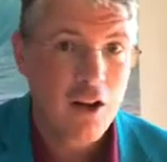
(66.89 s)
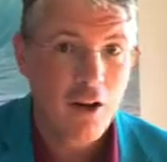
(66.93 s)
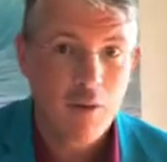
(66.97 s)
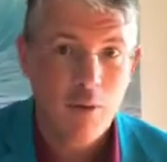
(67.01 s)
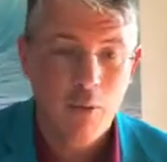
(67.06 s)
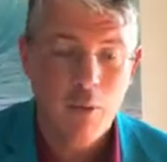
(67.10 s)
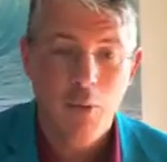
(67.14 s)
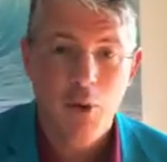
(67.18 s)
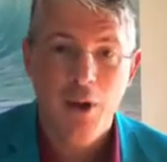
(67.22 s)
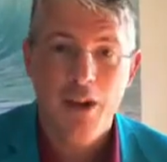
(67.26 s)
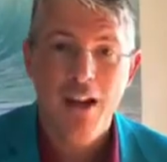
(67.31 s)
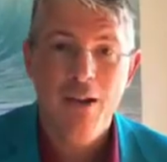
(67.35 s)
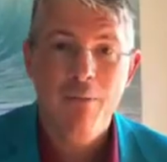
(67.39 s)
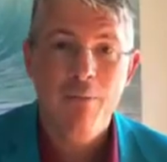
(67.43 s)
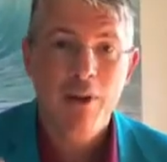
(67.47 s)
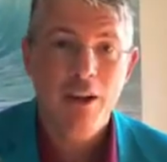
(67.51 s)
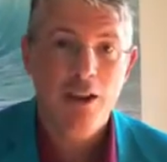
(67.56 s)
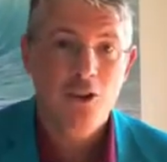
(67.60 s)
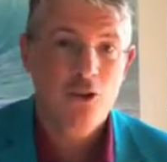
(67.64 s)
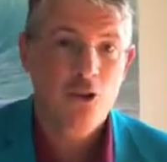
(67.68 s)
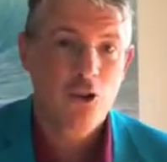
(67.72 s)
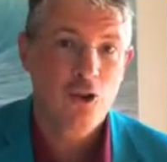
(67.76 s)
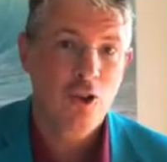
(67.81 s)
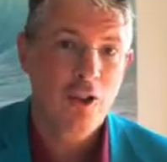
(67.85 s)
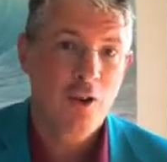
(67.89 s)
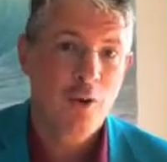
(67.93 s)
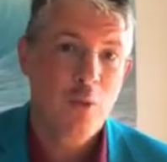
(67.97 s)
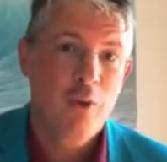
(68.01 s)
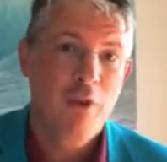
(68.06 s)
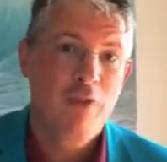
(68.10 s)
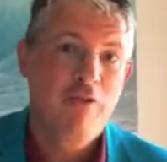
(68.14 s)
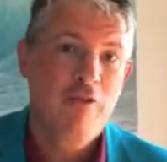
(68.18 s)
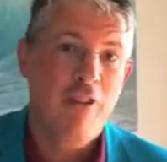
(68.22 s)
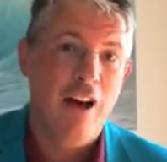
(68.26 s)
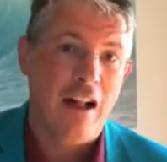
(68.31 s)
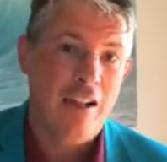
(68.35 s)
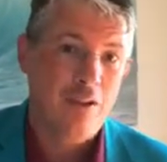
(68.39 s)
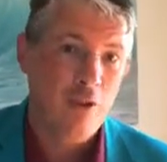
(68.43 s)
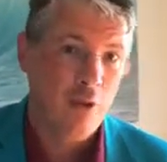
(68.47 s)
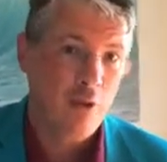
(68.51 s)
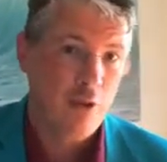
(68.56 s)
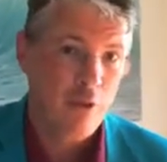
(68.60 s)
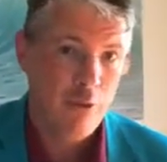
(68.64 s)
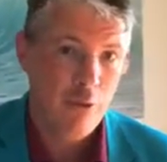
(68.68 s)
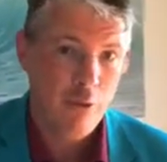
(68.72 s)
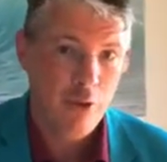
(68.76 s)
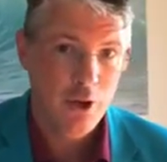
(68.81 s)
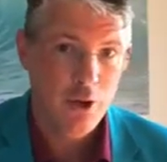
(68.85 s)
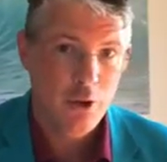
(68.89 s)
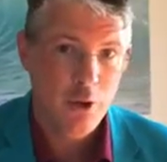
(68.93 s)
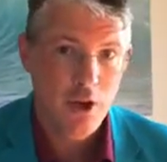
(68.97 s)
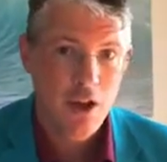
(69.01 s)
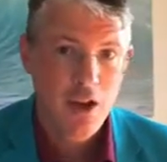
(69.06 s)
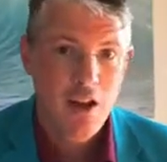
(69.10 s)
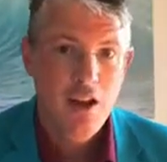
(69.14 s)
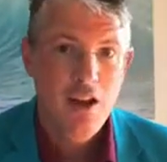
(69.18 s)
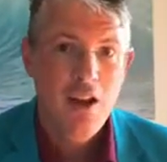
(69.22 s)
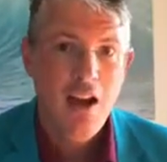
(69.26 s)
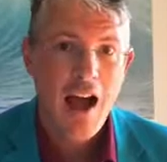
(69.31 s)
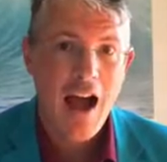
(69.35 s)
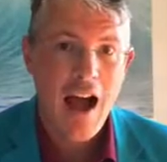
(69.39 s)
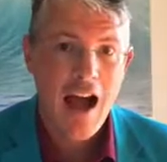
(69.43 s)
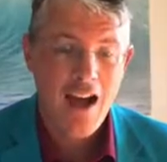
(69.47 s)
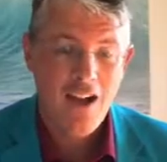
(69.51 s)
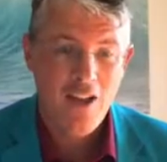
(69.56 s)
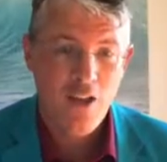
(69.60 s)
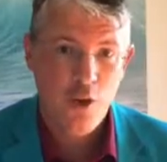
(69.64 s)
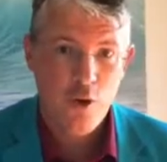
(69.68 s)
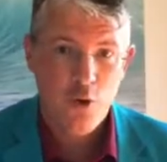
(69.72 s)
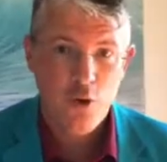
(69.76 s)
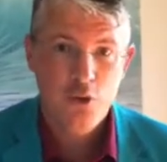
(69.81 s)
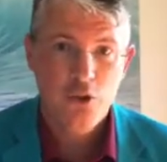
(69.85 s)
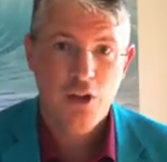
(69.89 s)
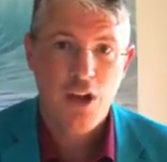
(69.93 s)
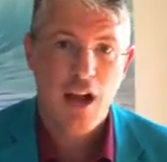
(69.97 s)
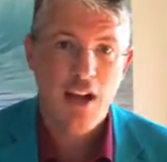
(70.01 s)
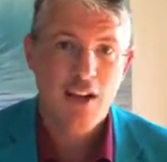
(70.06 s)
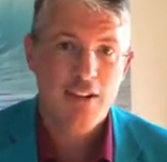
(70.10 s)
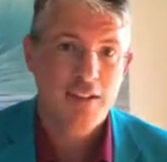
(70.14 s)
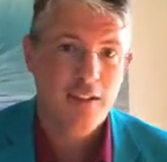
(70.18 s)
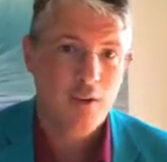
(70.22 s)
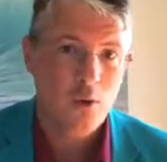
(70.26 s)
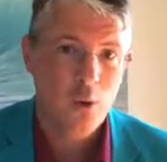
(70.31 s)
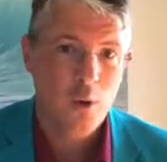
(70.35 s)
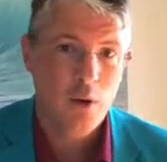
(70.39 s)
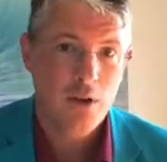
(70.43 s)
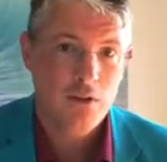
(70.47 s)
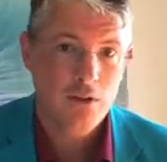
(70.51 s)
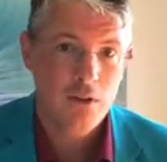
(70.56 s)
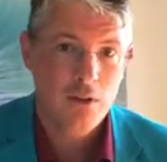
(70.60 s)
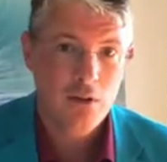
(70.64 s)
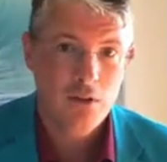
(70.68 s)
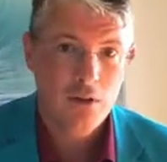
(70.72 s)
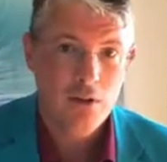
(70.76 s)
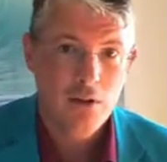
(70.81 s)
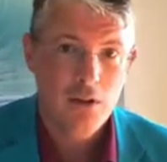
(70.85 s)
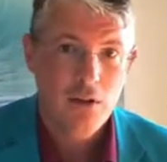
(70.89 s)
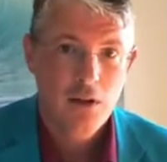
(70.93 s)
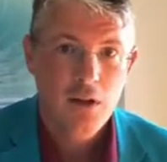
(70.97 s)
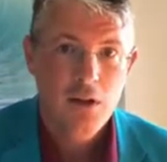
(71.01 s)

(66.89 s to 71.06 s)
and we want to make sure that we follow through on those consequences.